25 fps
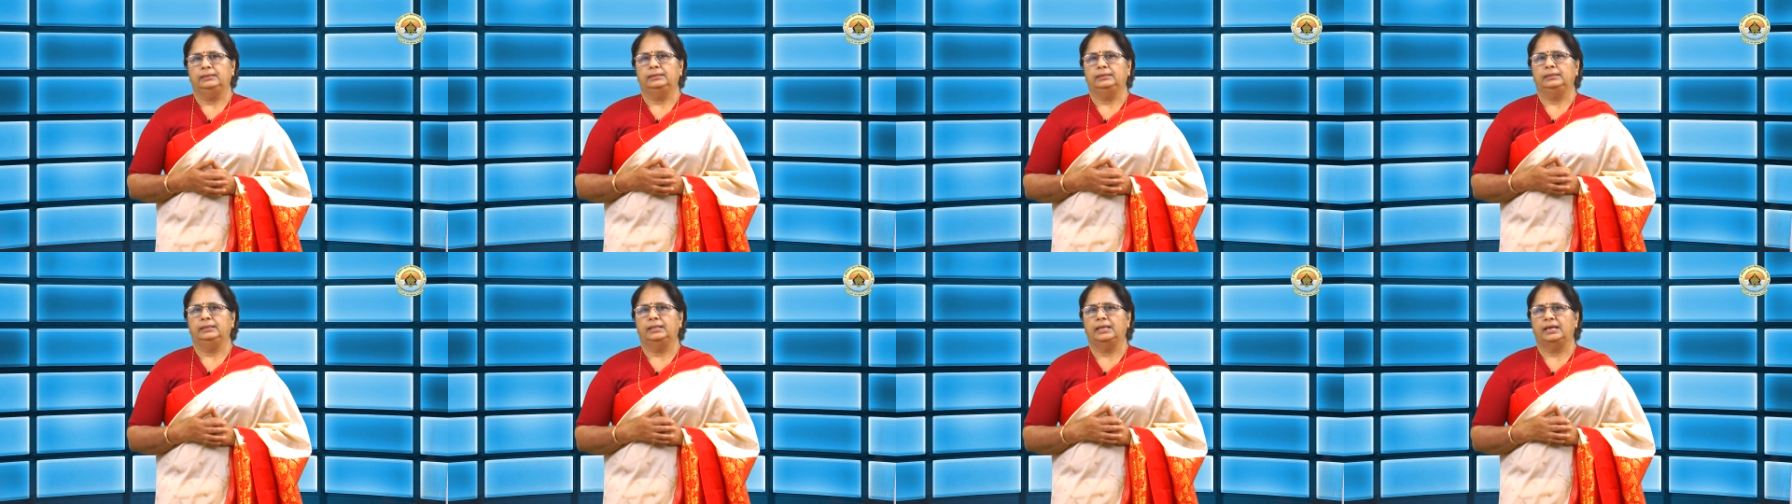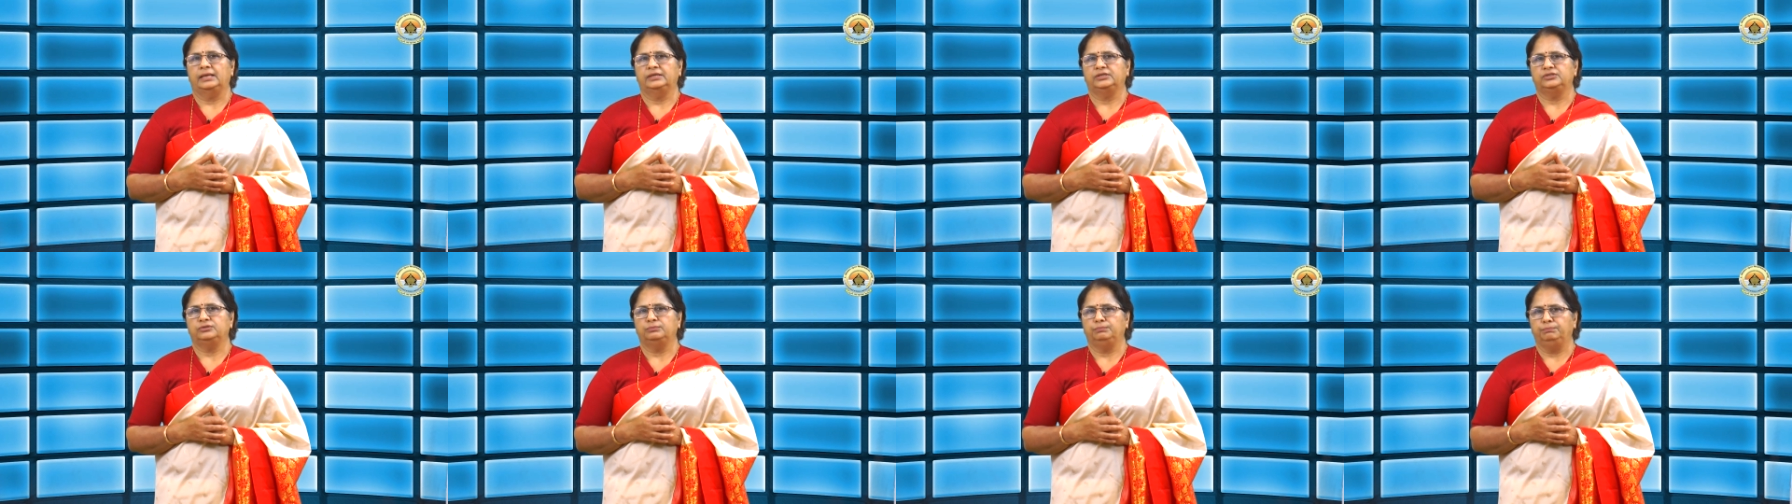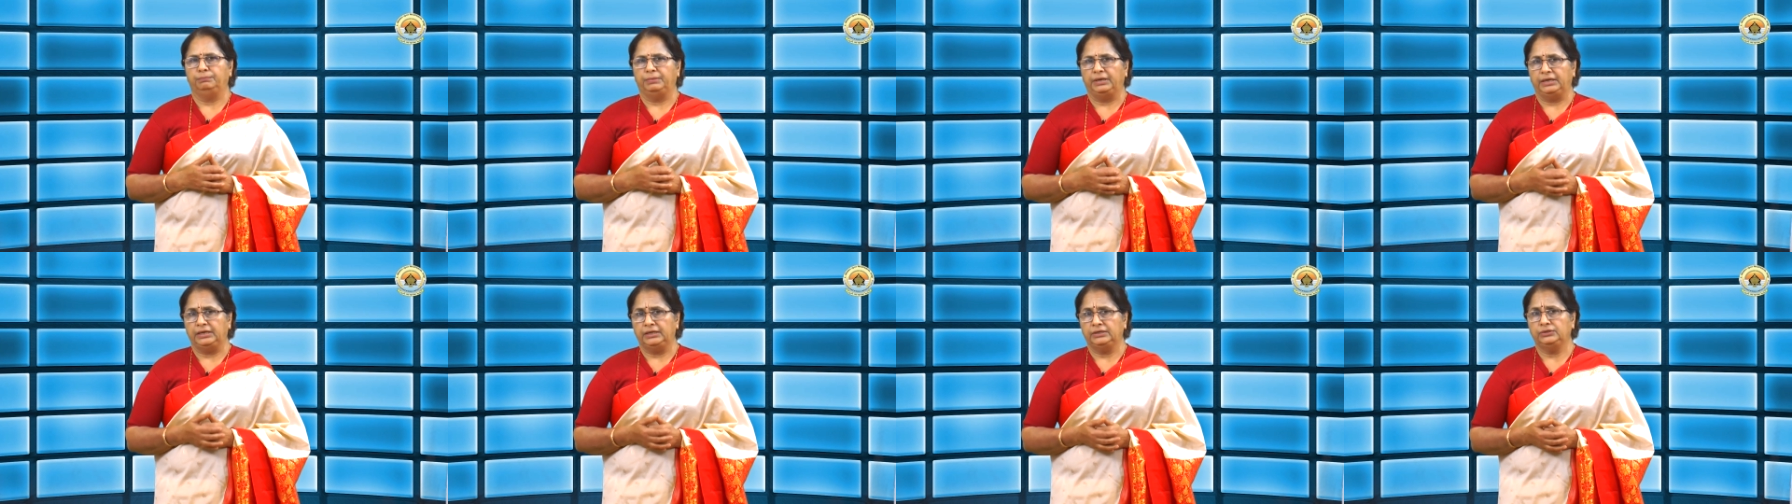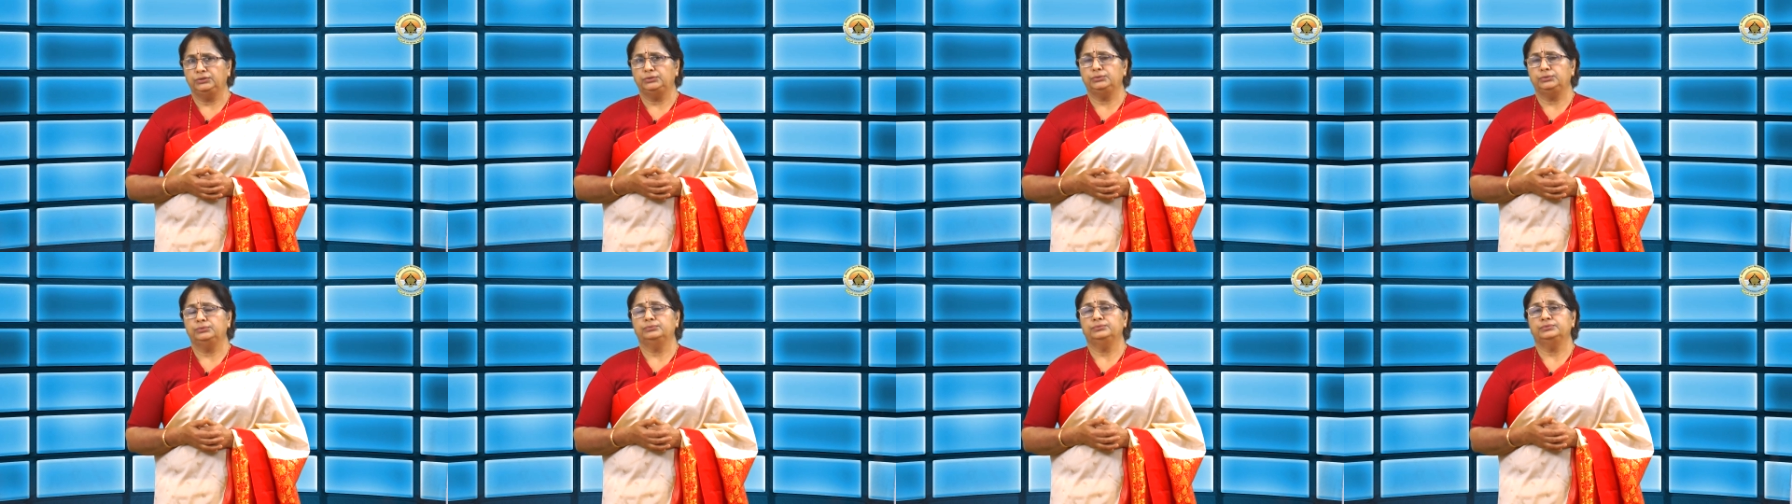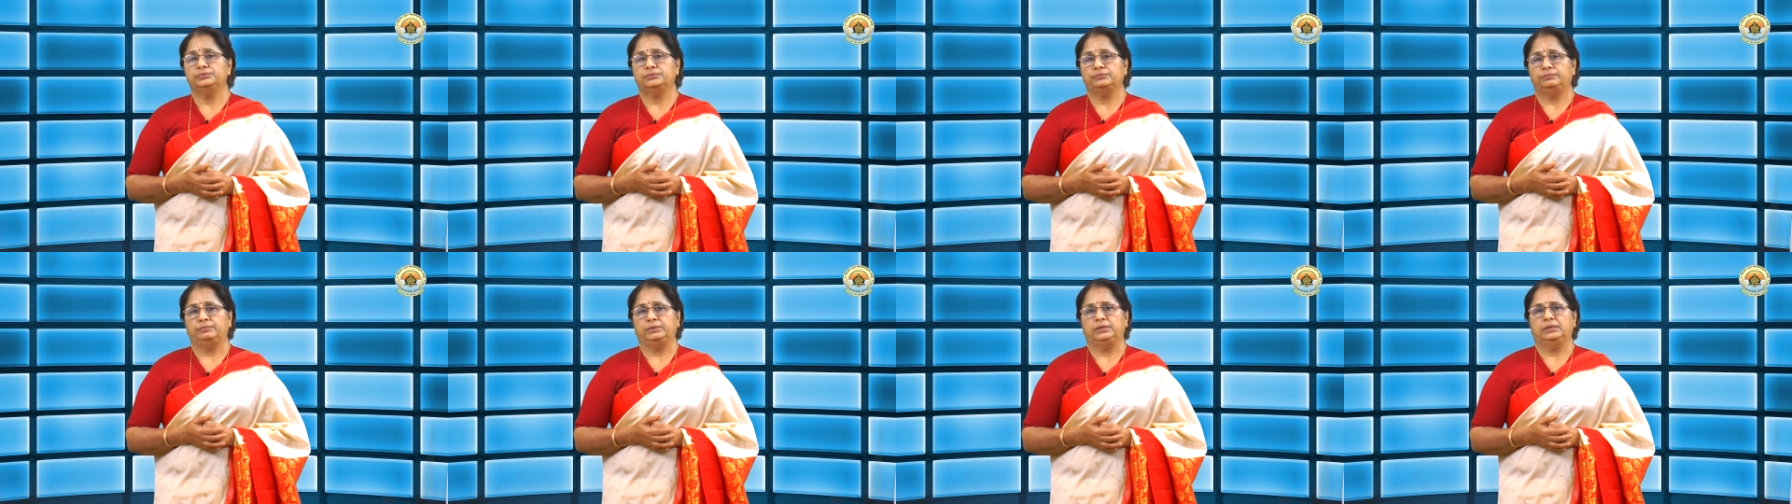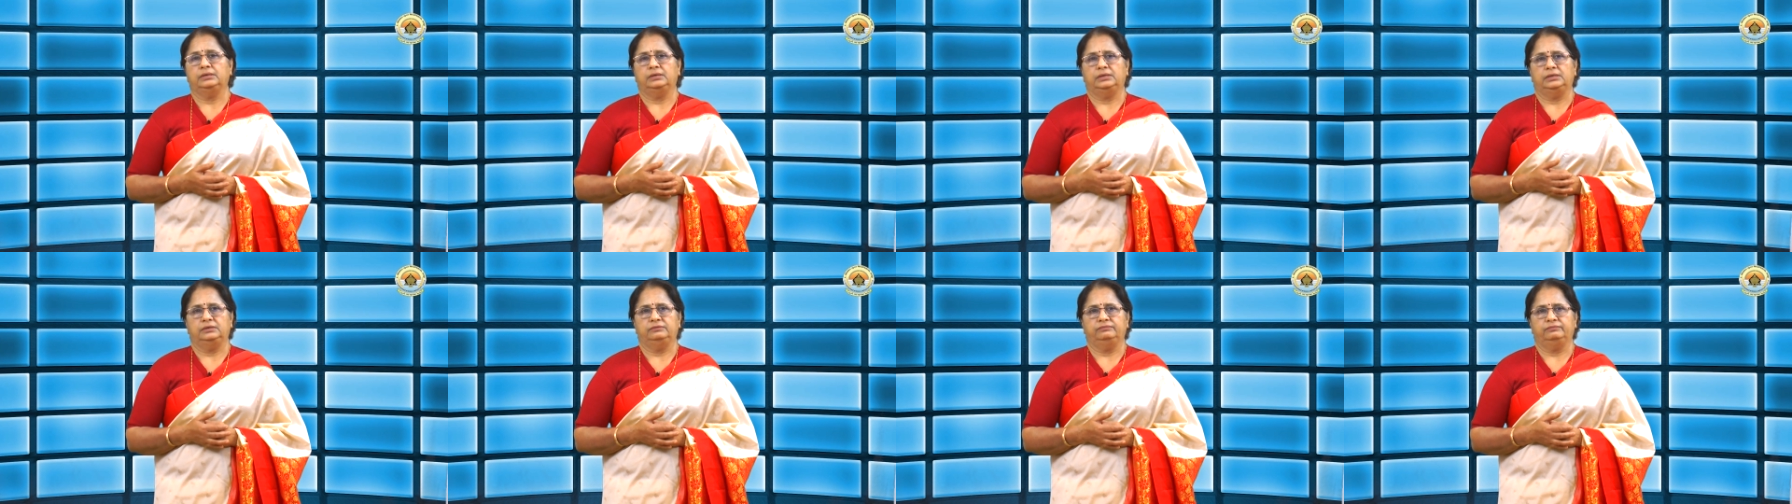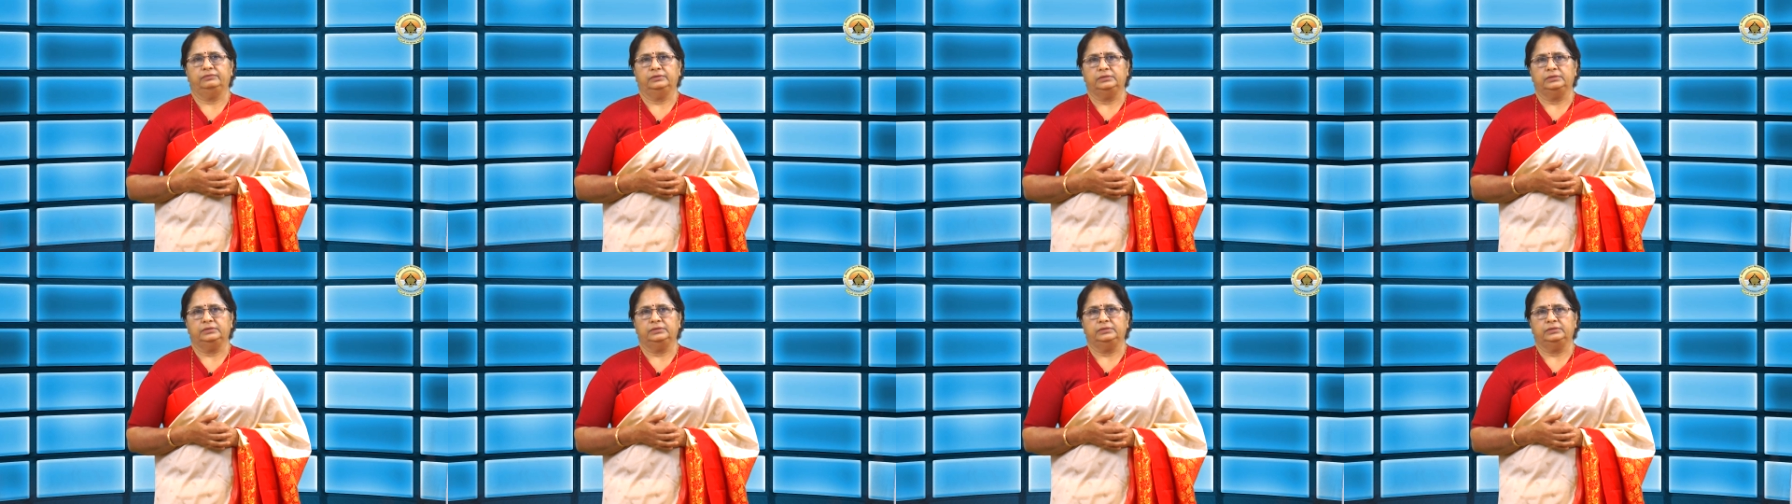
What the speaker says: that may induce fear at